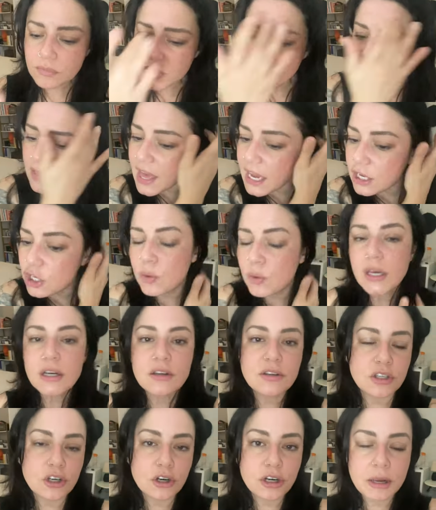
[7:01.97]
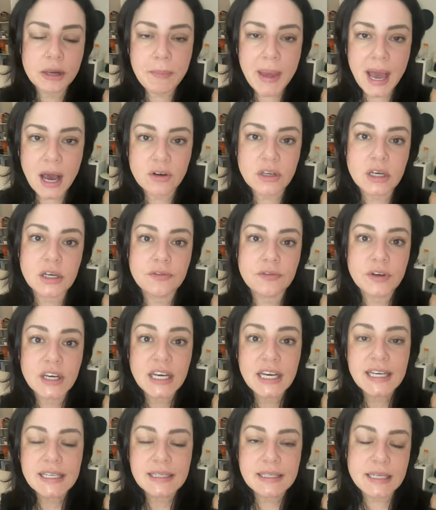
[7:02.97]
that you get a certain amount of
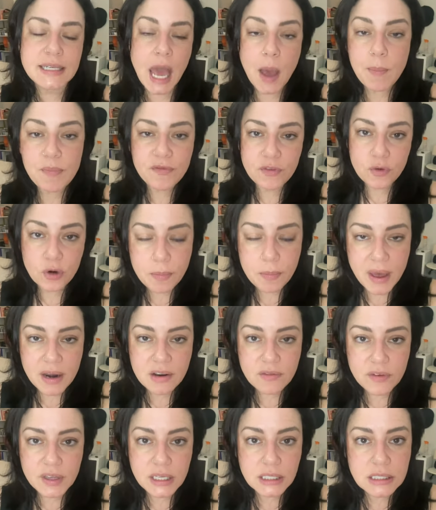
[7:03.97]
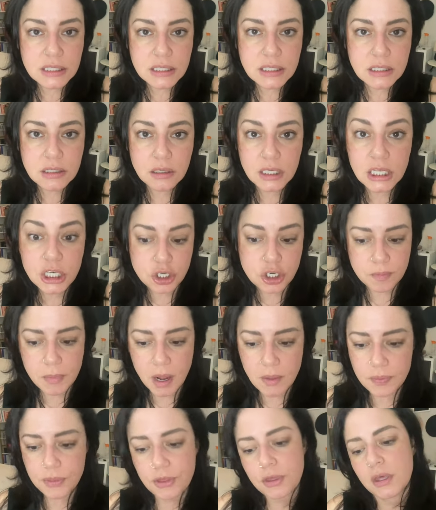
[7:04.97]
SNAP food benefits each
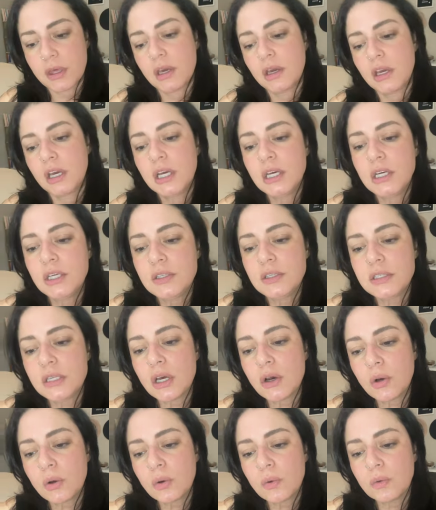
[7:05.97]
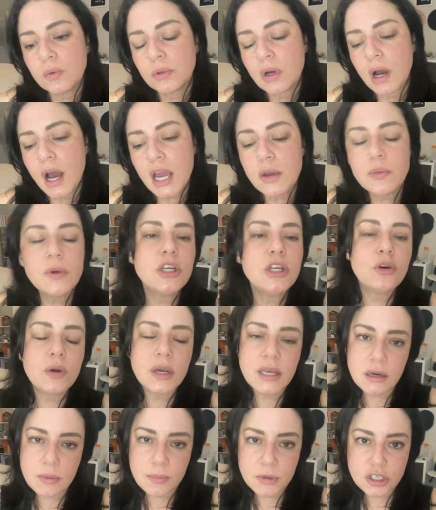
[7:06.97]
month. So I would
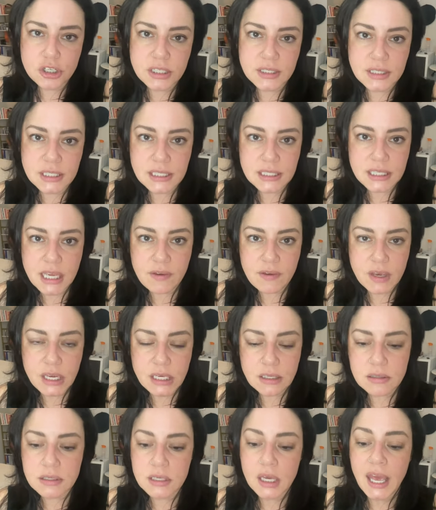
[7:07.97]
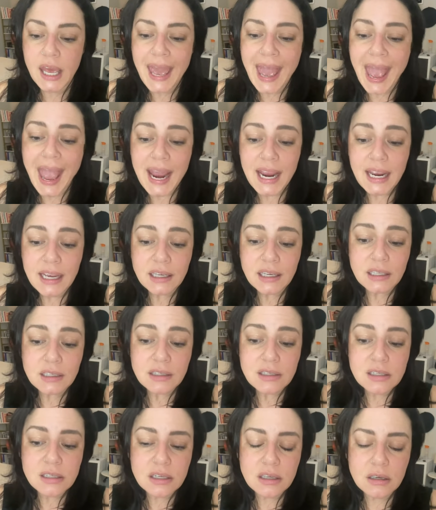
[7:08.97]
create an emergency savings.
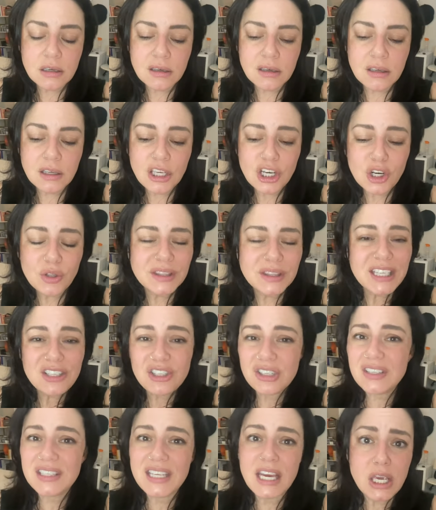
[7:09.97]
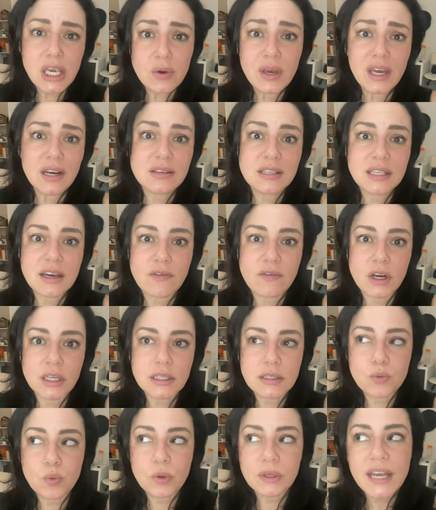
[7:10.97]
And you know, let's just say you get a
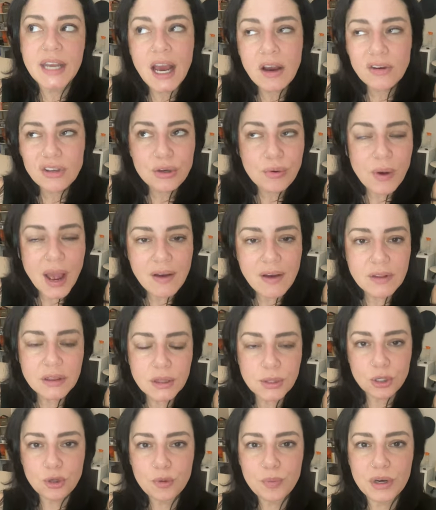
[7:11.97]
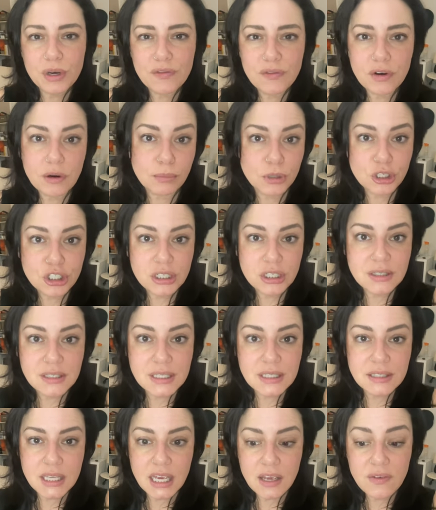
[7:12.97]
severance. Well, now you have a little bit of an emergency
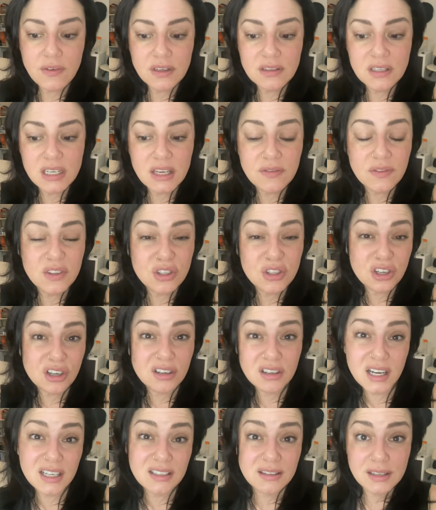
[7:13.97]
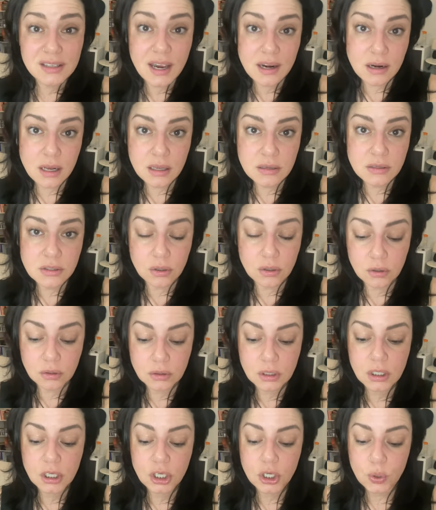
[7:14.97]
savings to even start a side hustle,
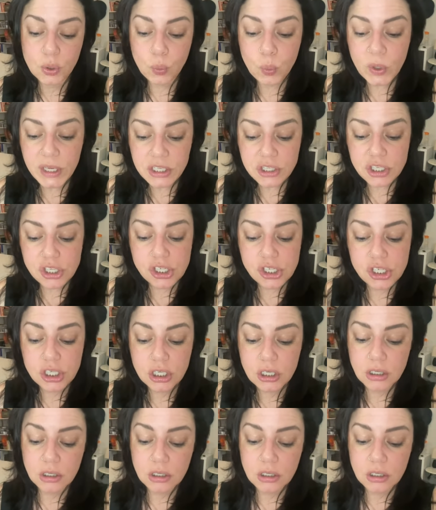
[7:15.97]
which,